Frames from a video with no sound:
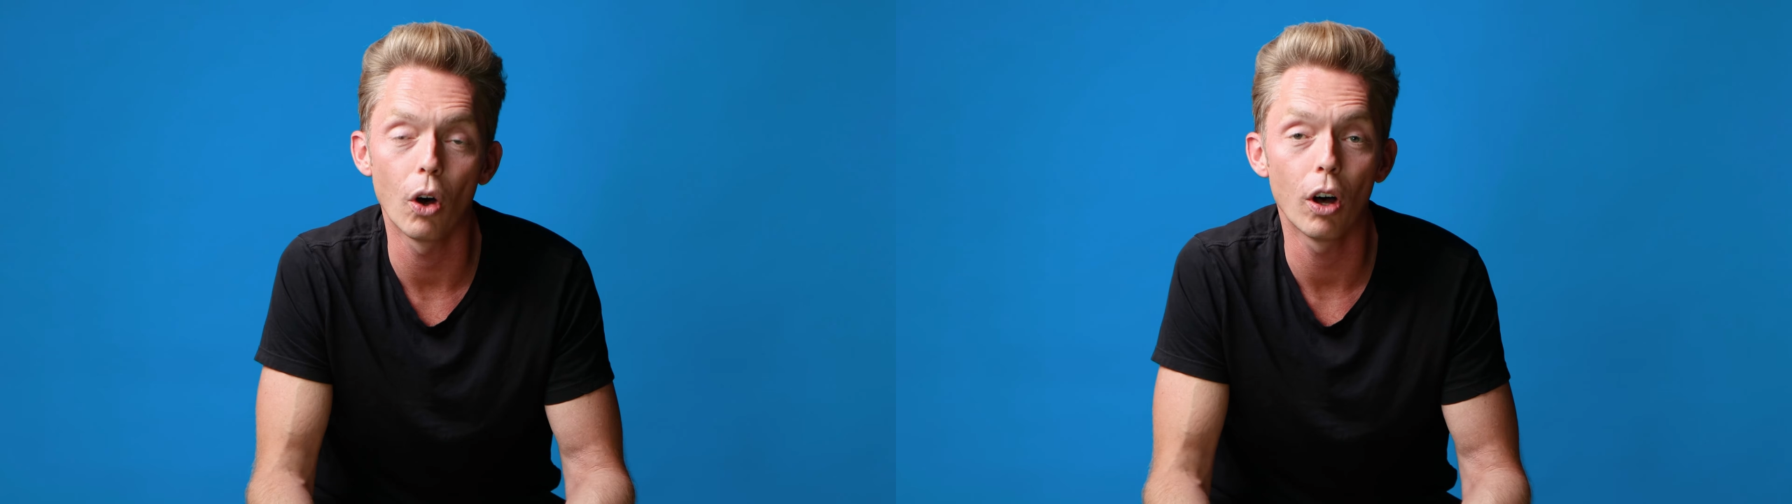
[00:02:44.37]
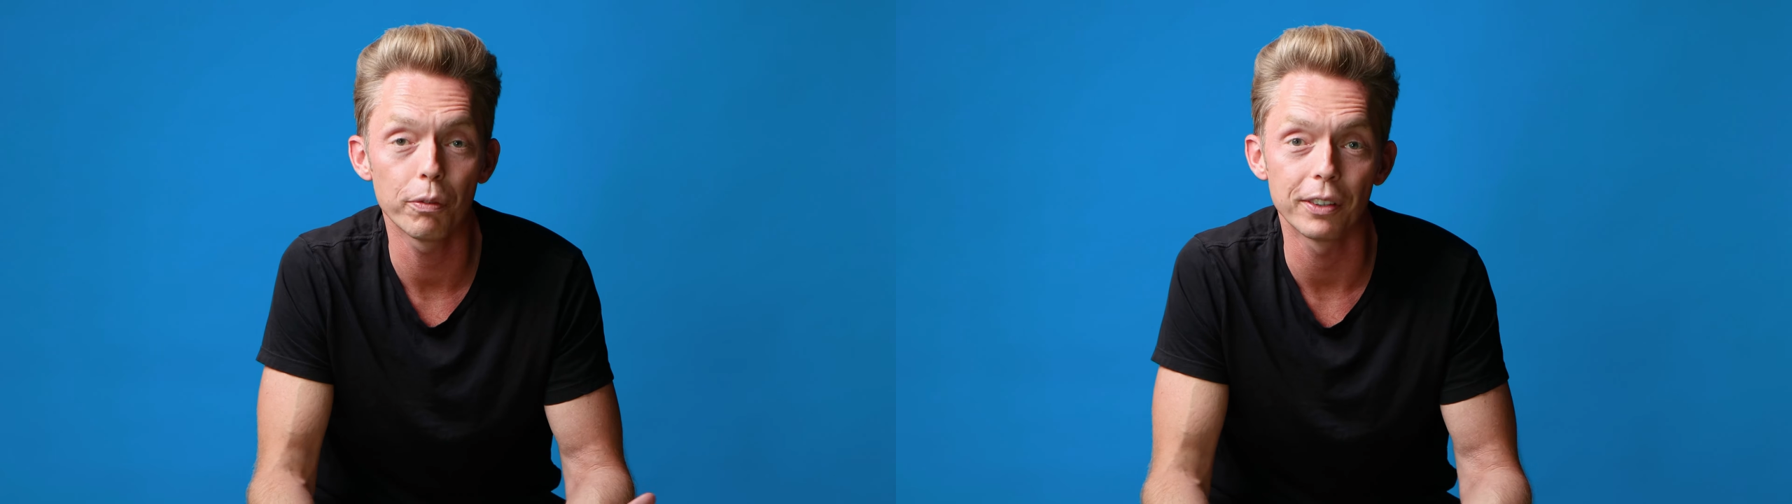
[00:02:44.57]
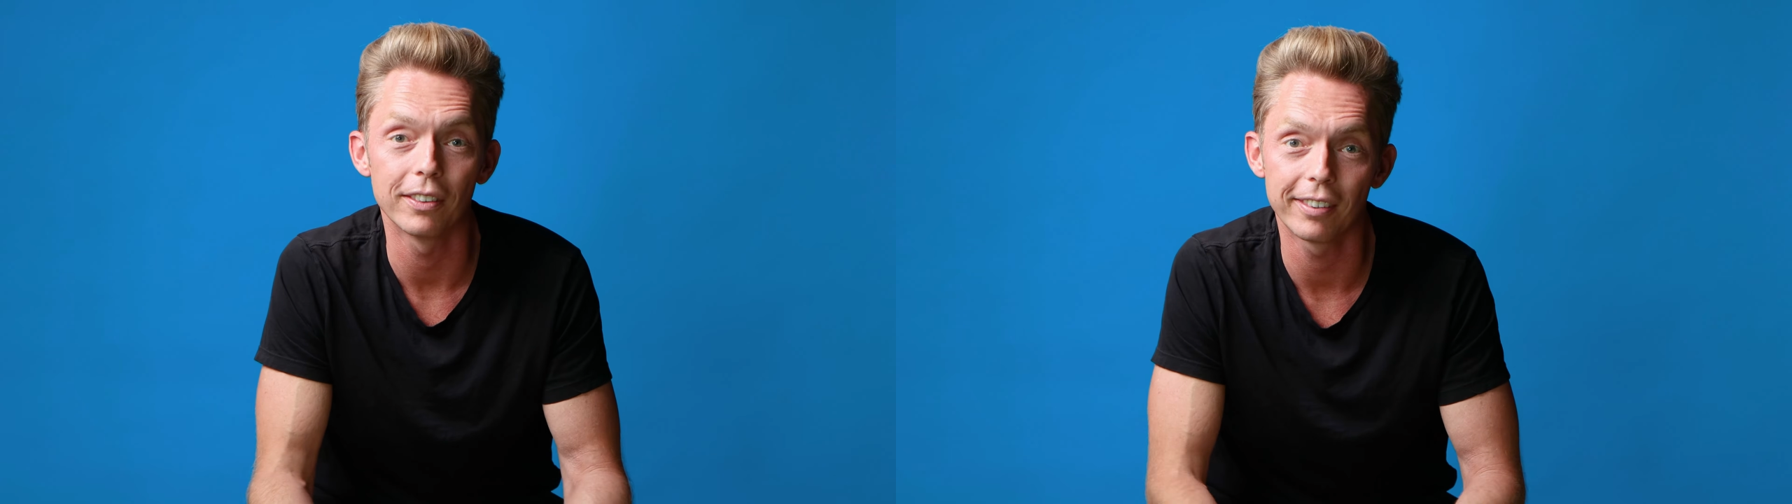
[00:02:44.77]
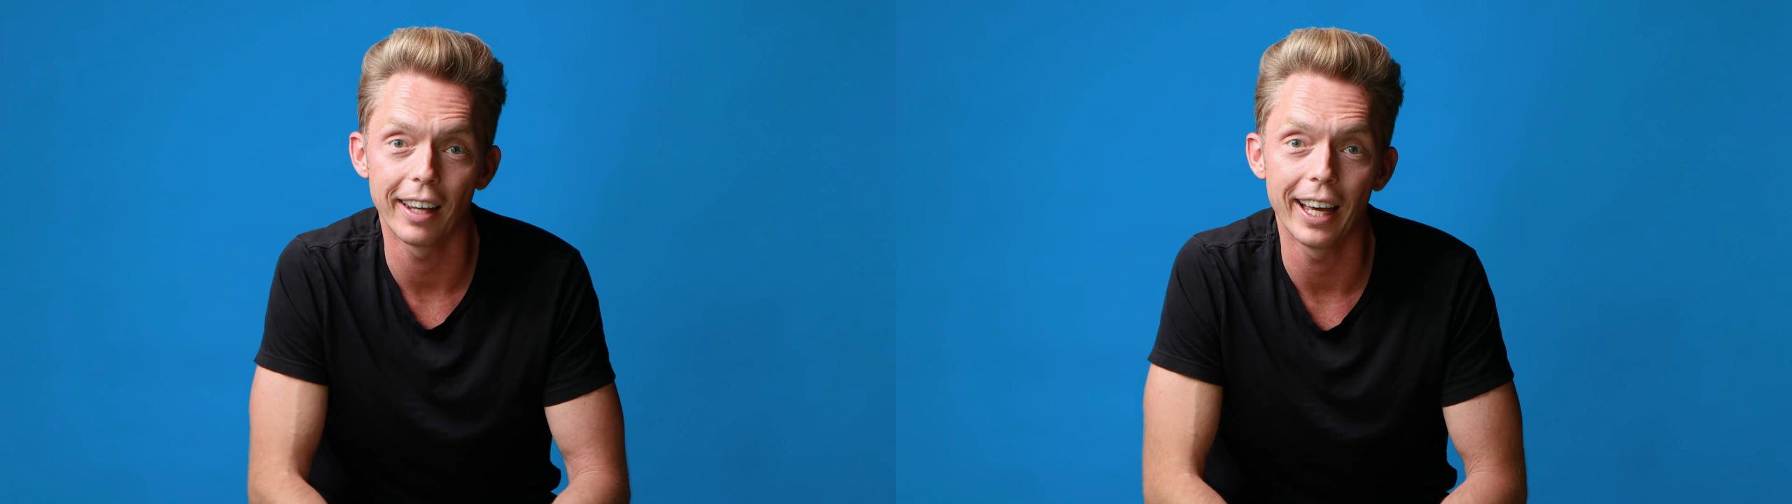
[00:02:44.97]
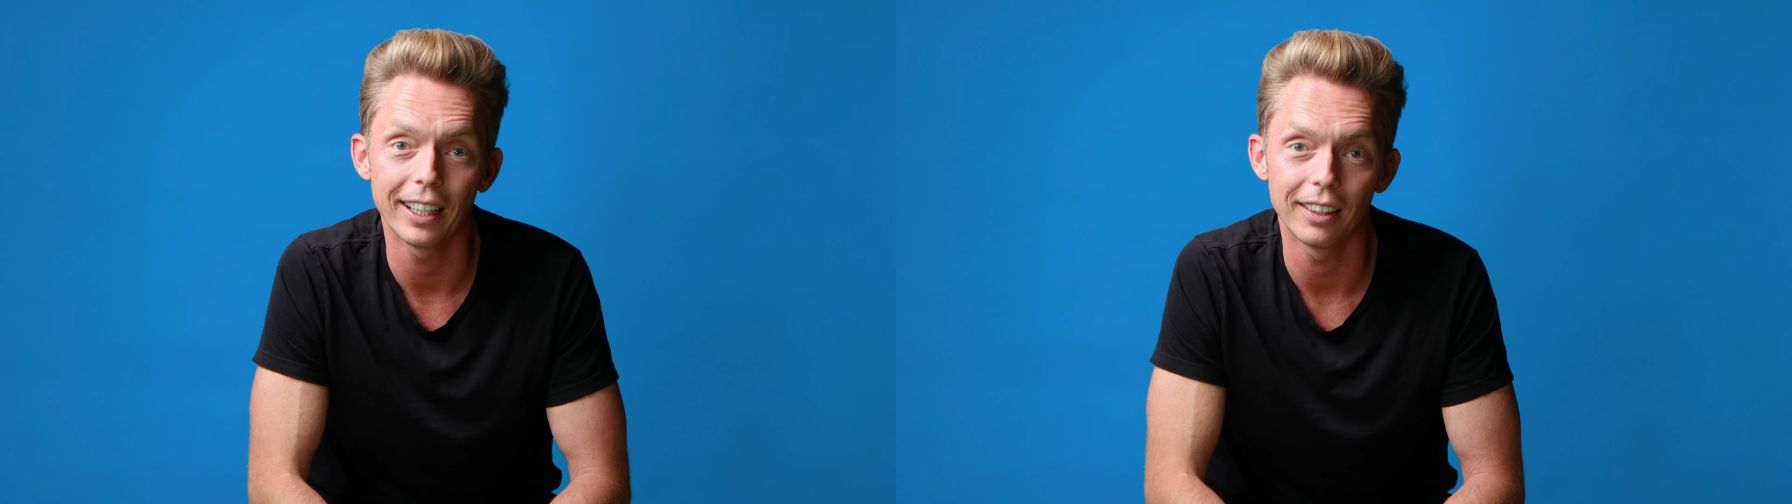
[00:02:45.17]
often
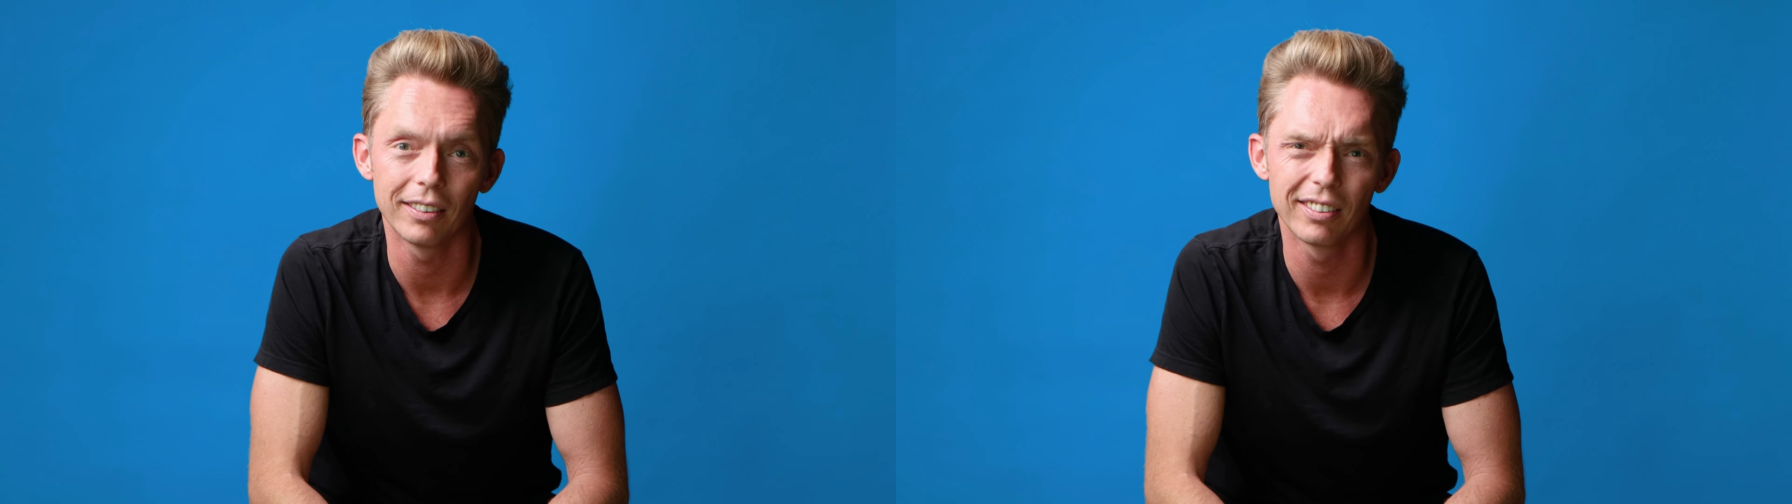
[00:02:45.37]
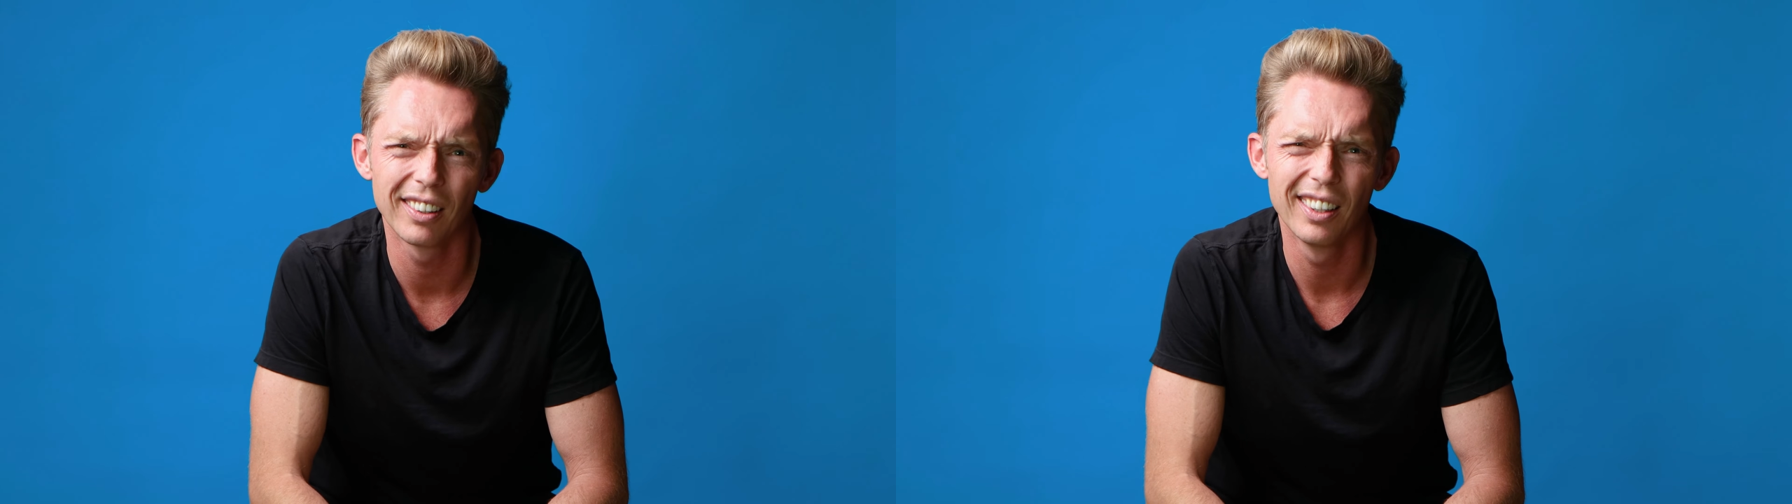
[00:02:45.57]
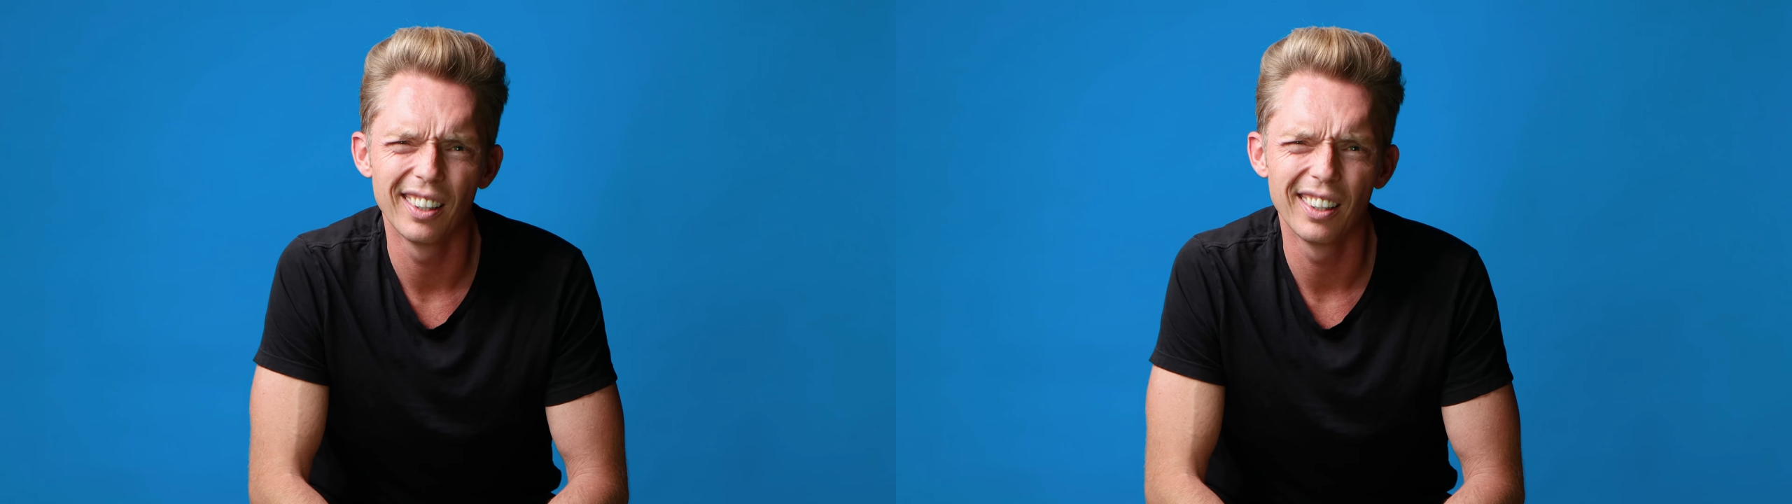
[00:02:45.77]
say is,